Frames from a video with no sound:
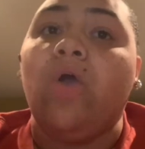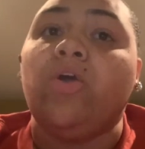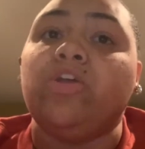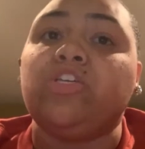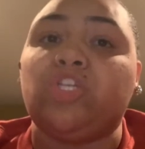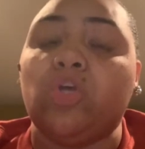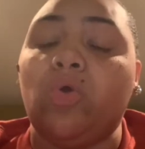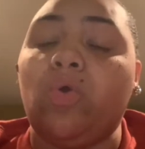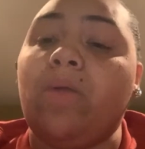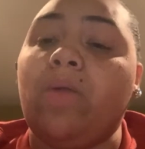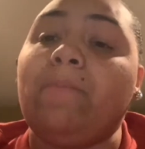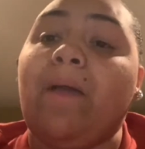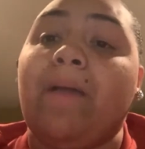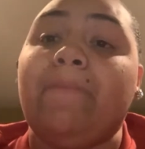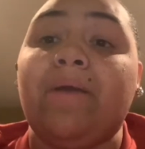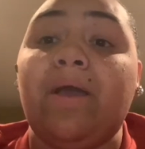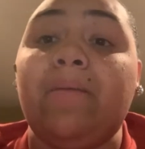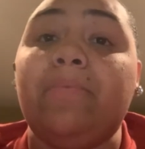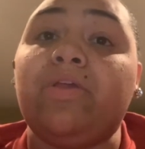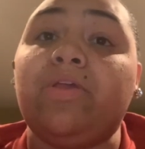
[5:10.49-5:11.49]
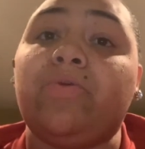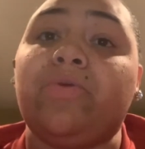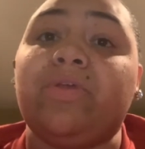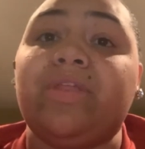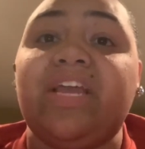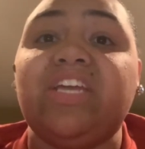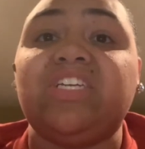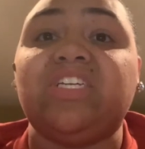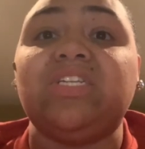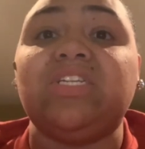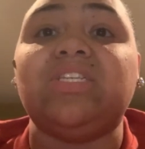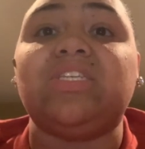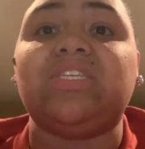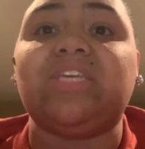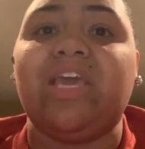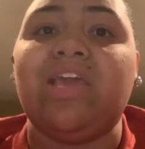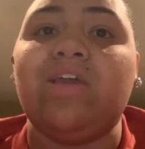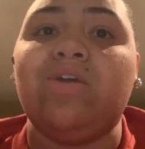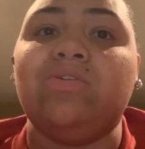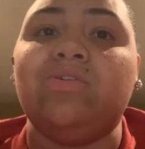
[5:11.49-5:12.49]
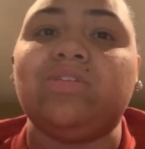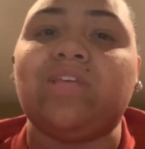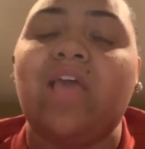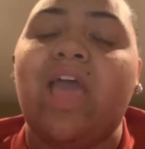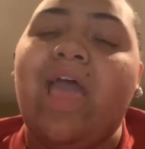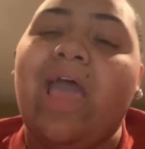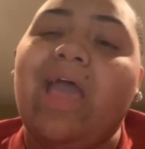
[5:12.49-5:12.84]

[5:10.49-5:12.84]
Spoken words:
showing my public relations skills,